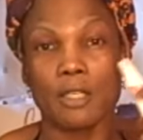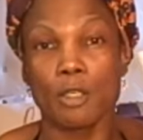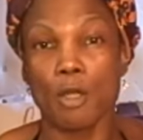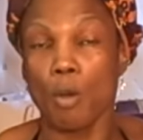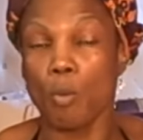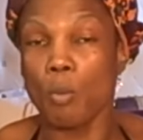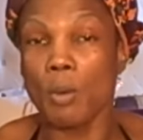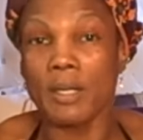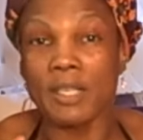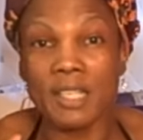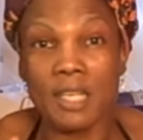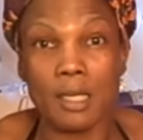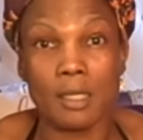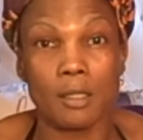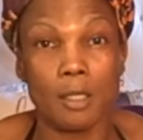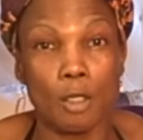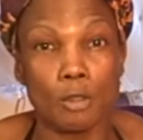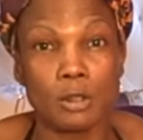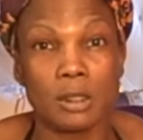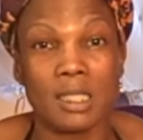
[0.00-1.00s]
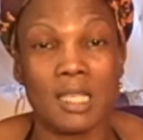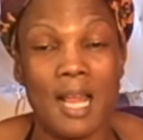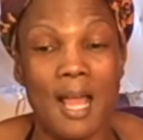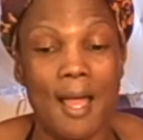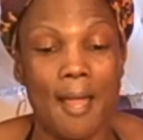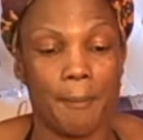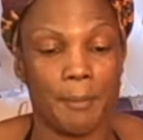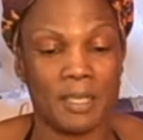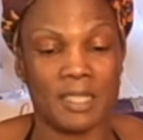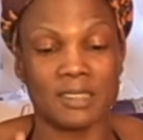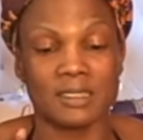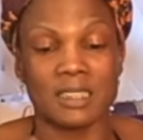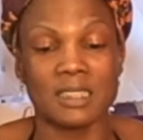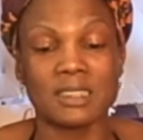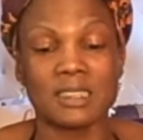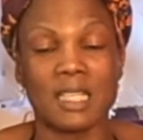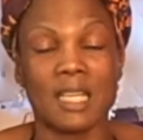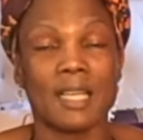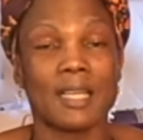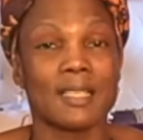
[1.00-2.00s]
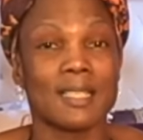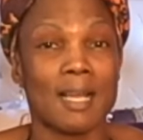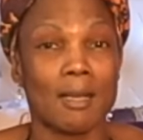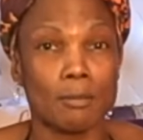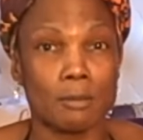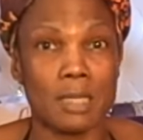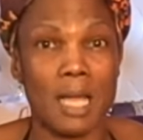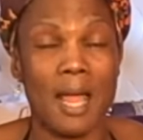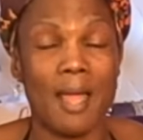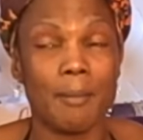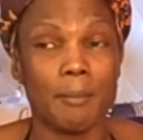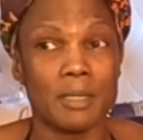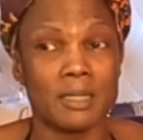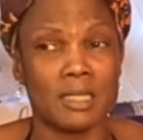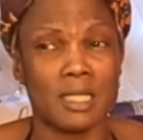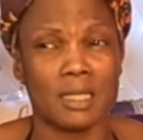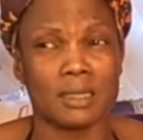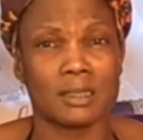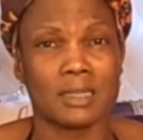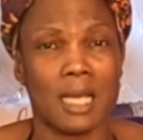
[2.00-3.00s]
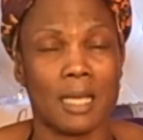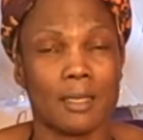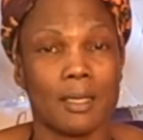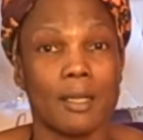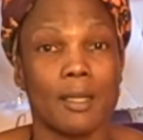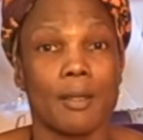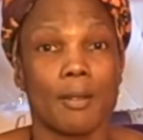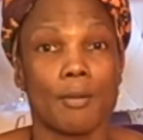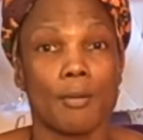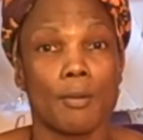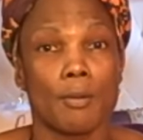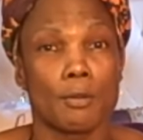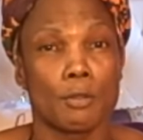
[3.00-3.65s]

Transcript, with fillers: You don't want to get close to the eye because it's kicking out diamond dust out of here.